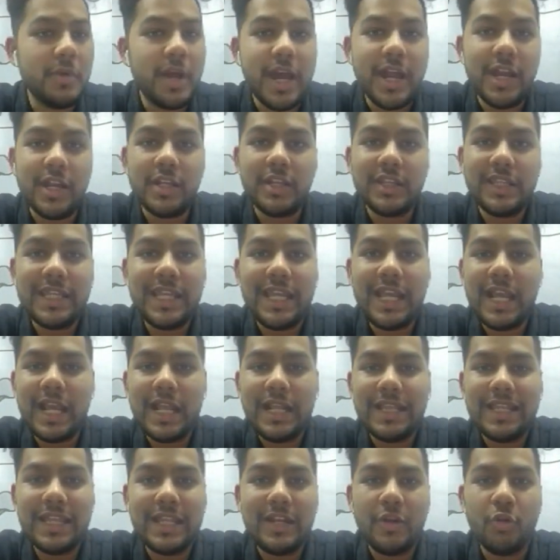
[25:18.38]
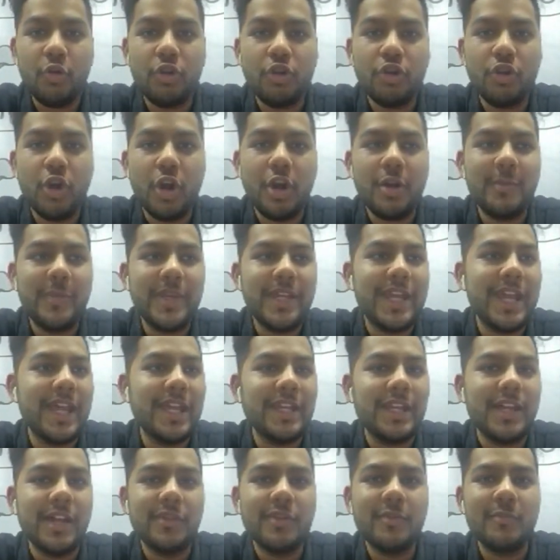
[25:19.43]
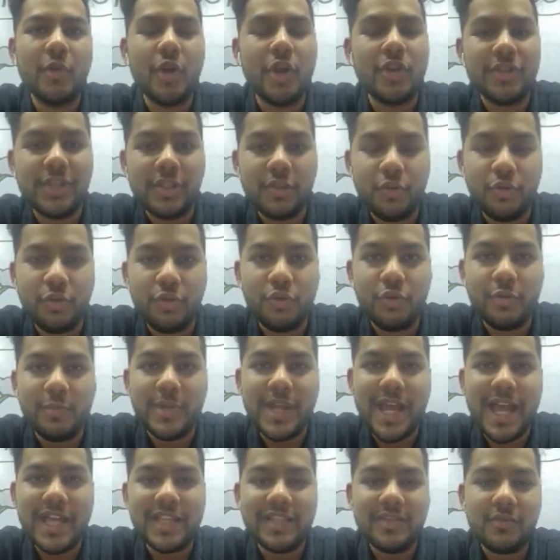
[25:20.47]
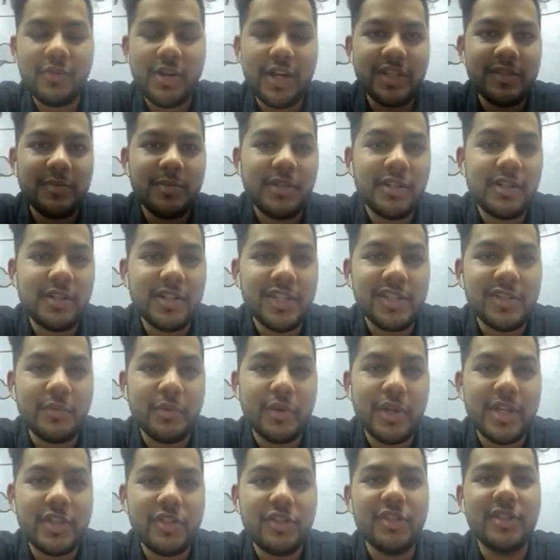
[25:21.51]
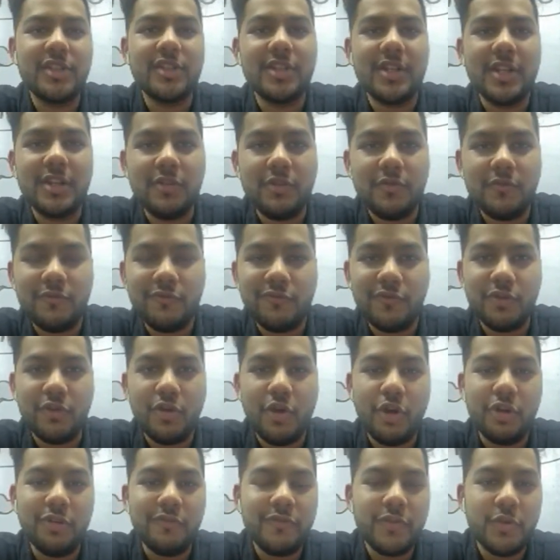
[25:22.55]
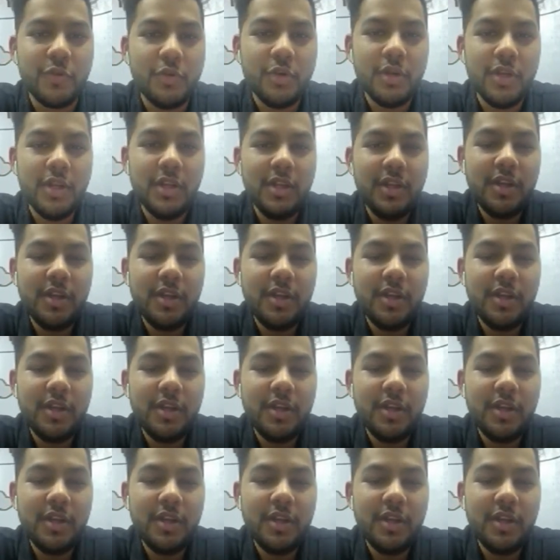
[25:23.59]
I think there could not be any other project which could be as transparent as what I just did for all of you.